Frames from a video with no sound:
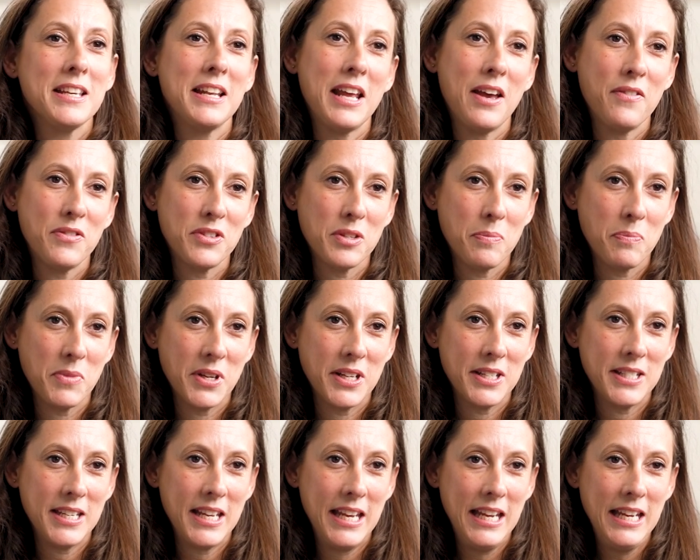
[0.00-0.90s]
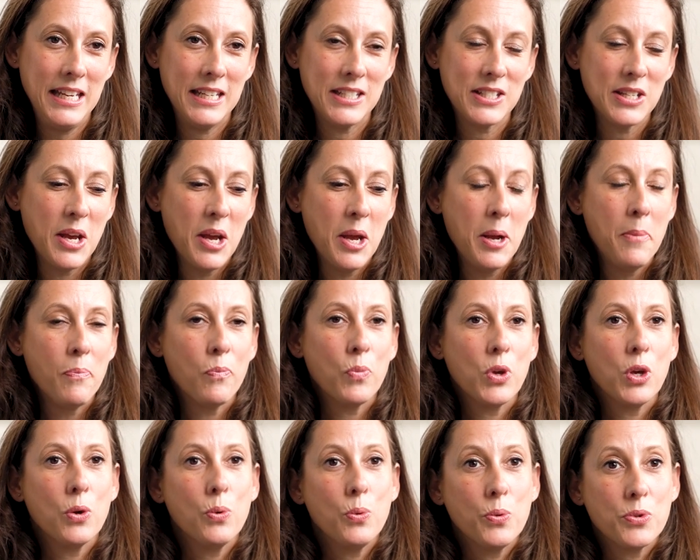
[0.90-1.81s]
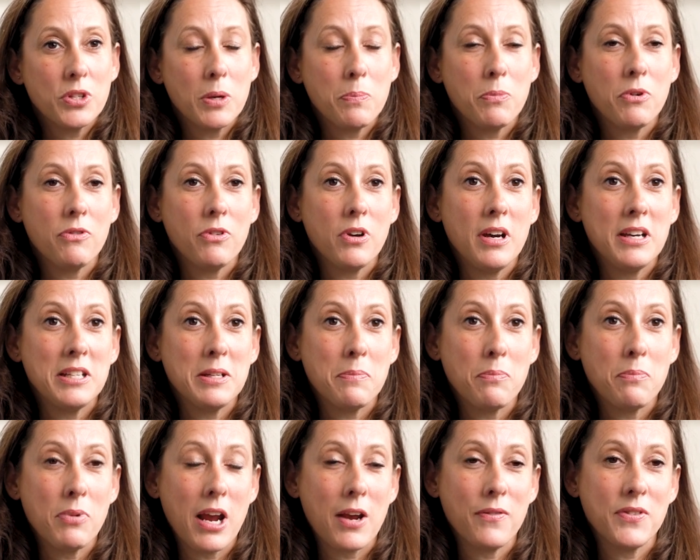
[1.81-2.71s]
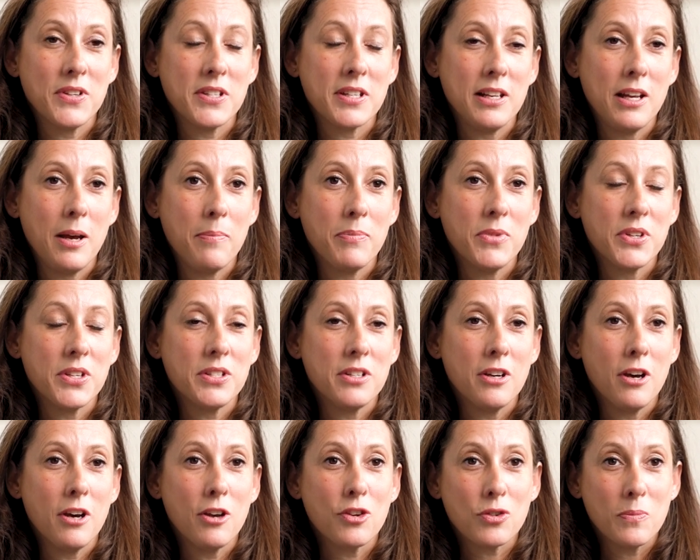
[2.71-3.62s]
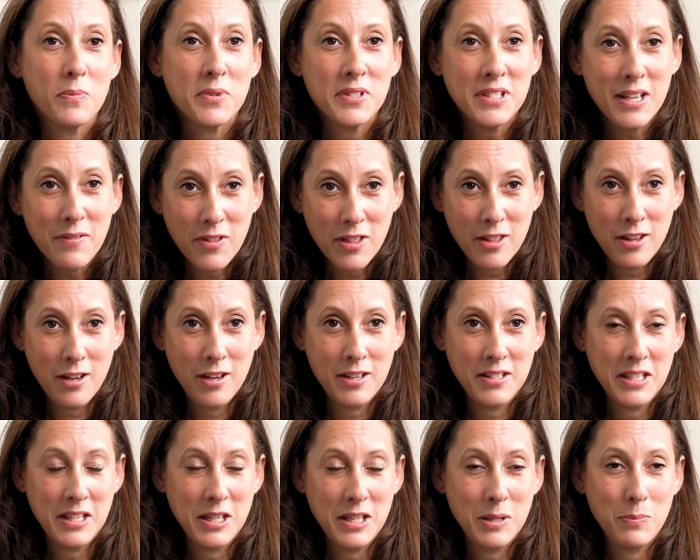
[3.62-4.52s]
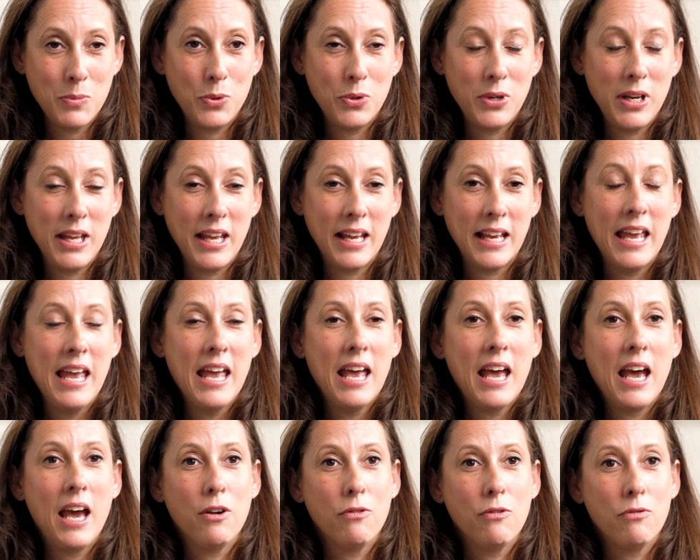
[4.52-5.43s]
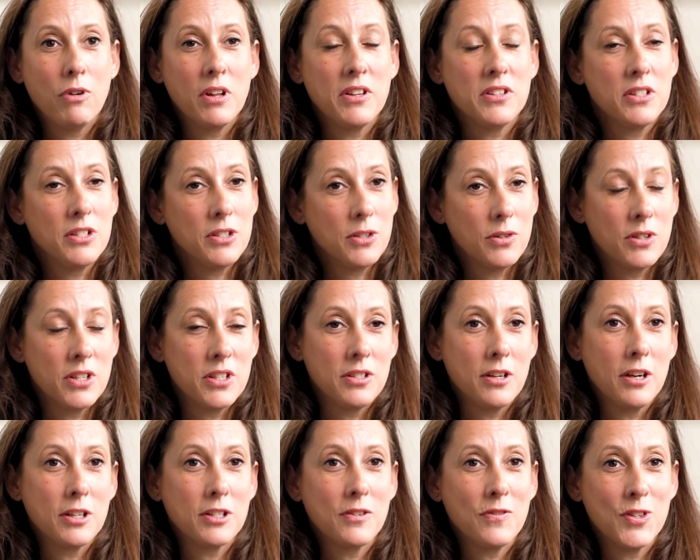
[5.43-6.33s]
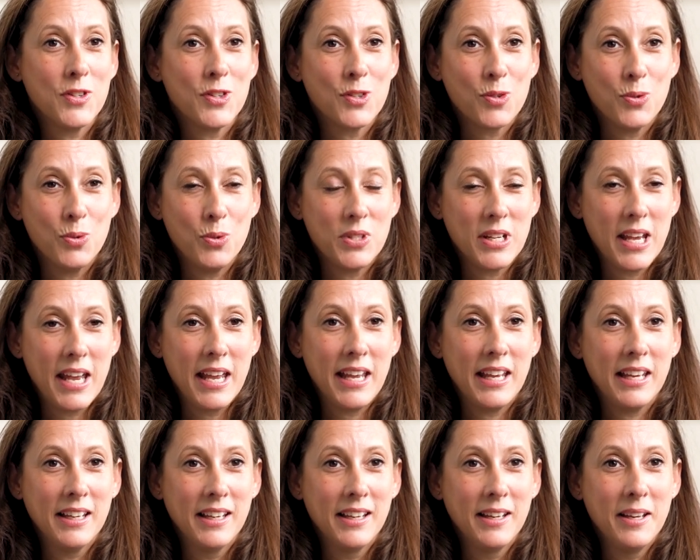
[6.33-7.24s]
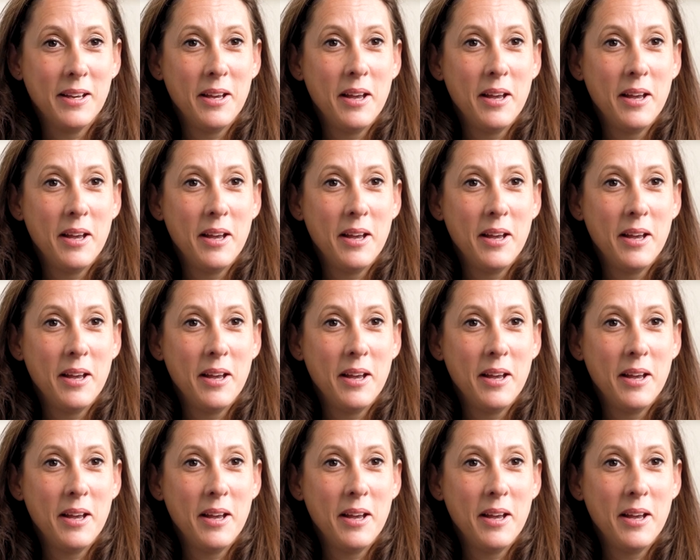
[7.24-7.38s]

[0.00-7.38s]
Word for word: and have something to eat. We also provide a breakfast club that starts from 7:30 in the morning and runs until the start of the school day.